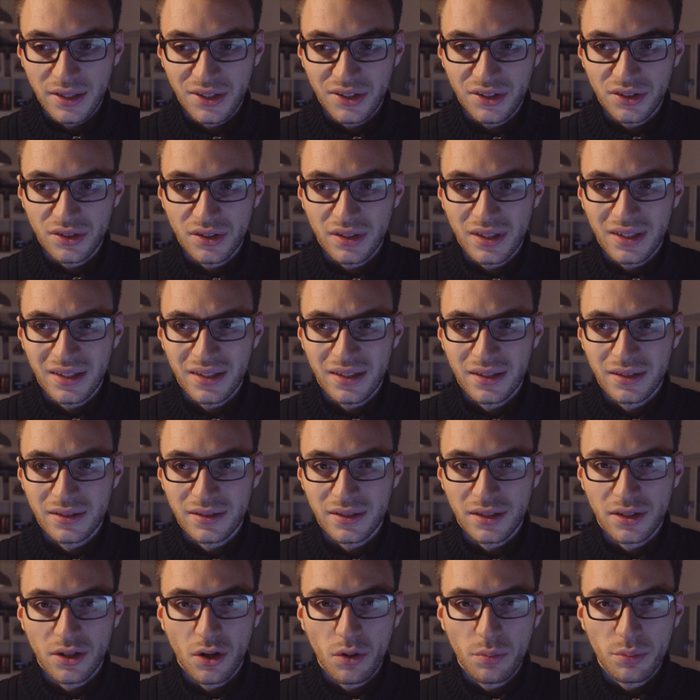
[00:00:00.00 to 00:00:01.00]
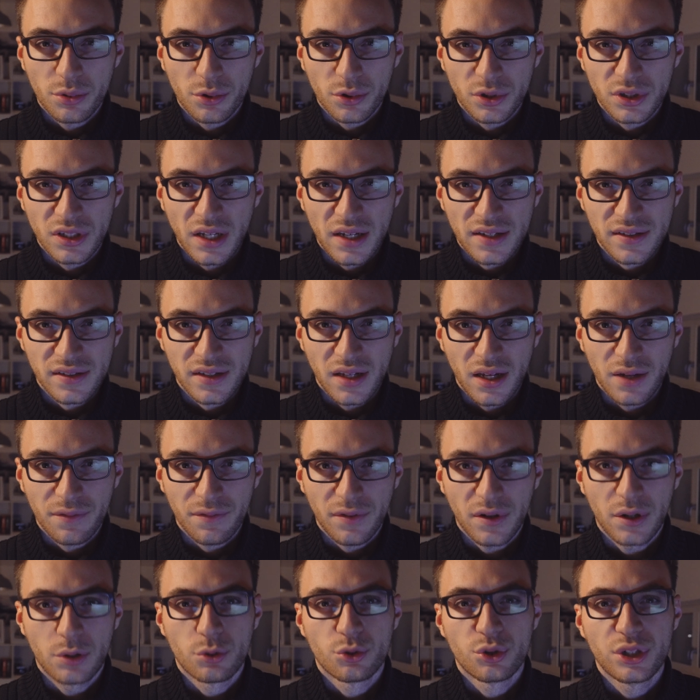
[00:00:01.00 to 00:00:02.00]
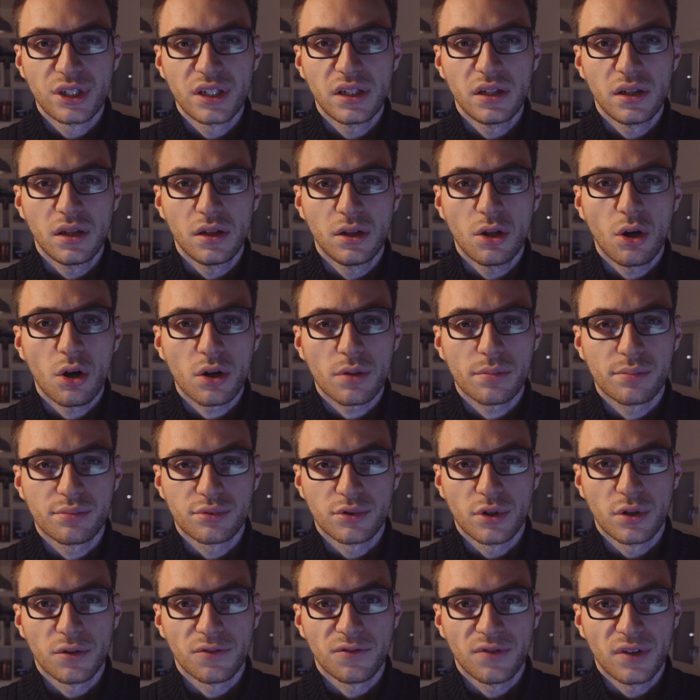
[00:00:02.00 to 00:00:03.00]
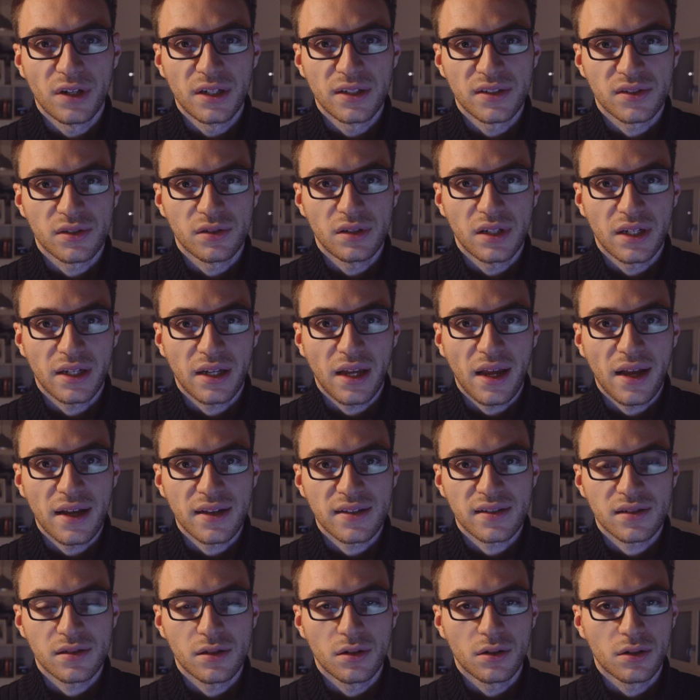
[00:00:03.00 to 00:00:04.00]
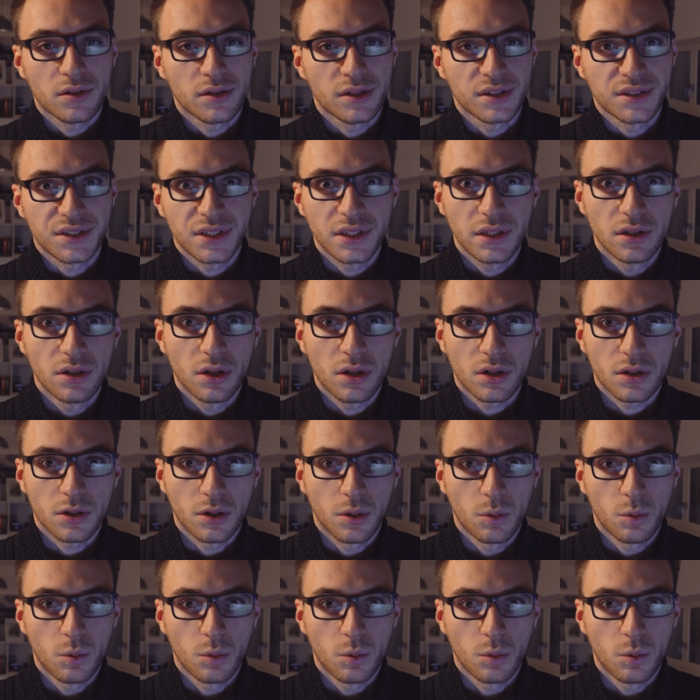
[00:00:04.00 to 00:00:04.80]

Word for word: The GoPro doesn't have a real log profile, so like S-log or D-log